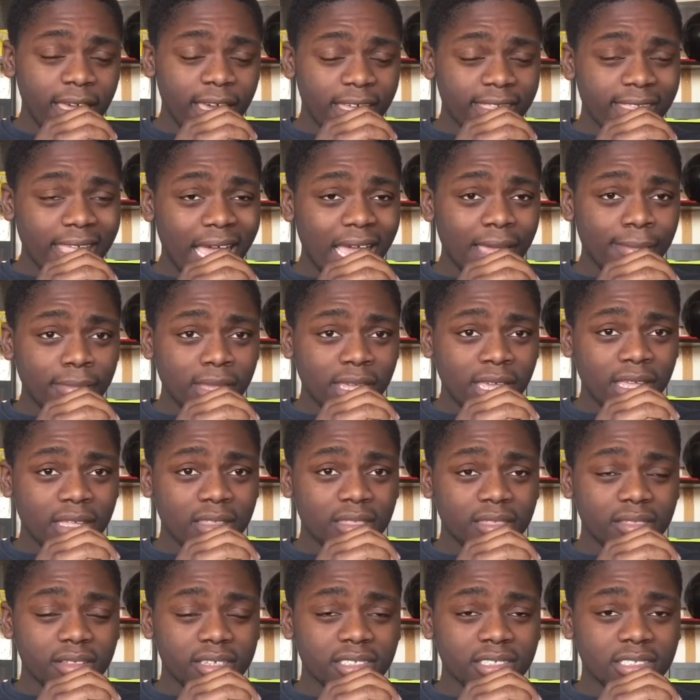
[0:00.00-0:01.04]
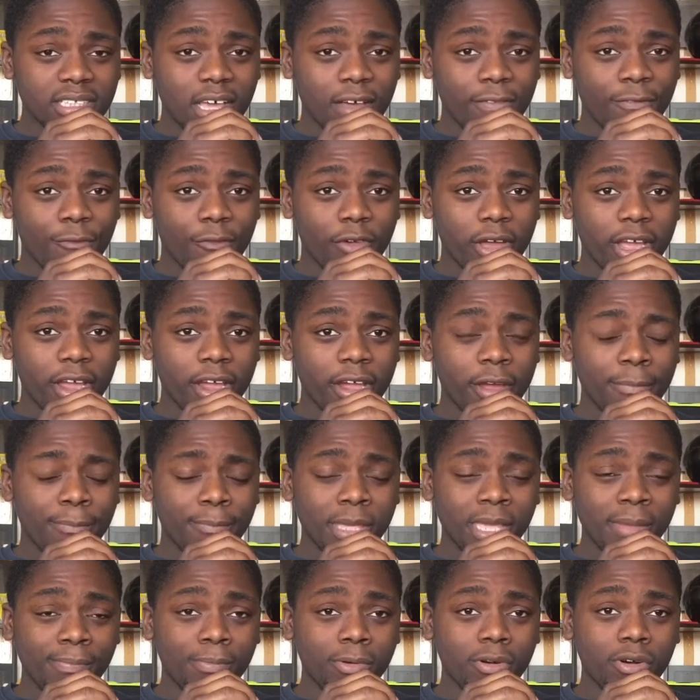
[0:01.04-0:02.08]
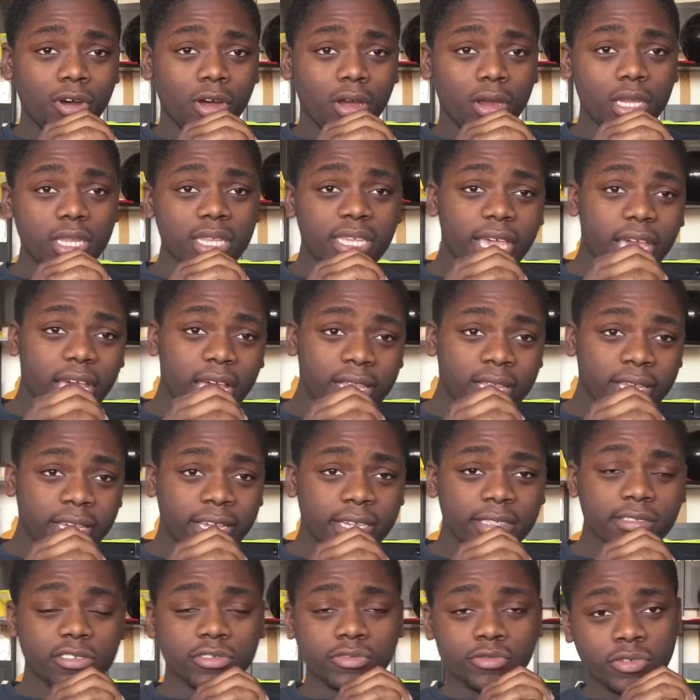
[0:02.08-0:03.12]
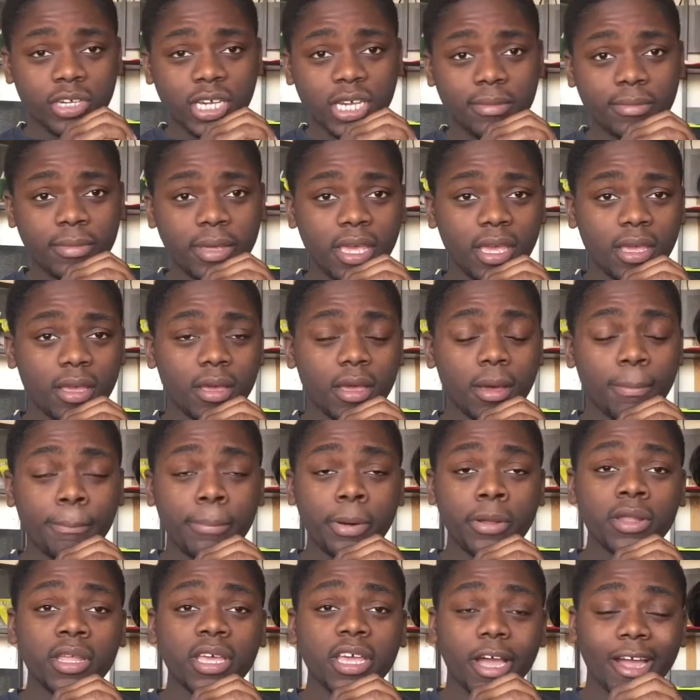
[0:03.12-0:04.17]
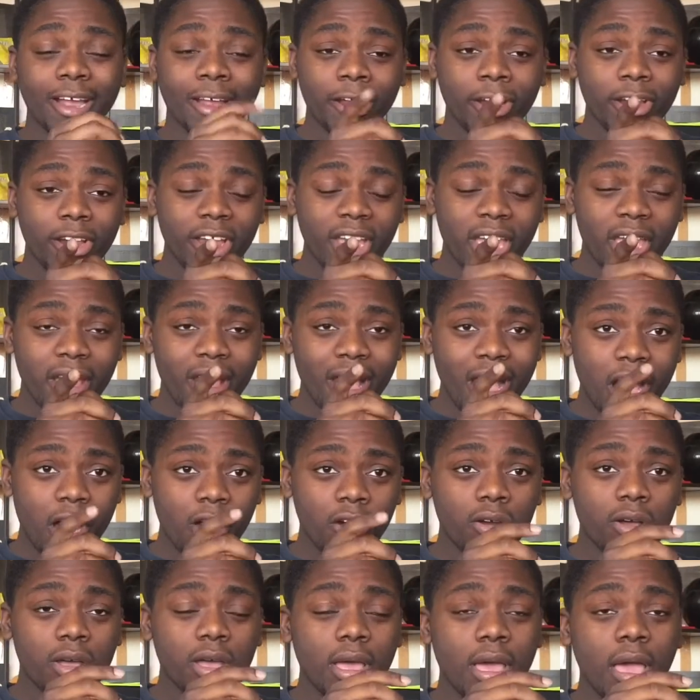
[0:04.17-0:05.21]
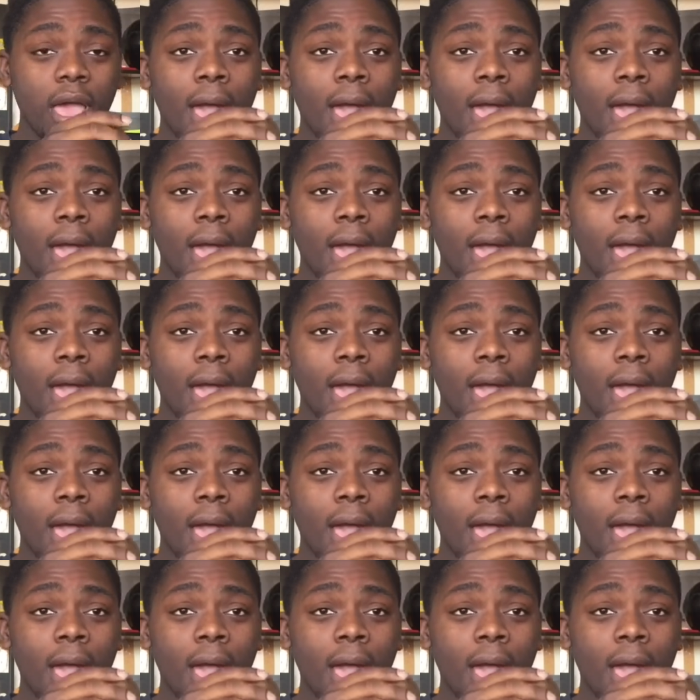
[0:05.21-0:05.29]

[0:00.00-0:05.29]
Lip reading: And I mean the stuff where people are yelling, screaming, pulling her hair out,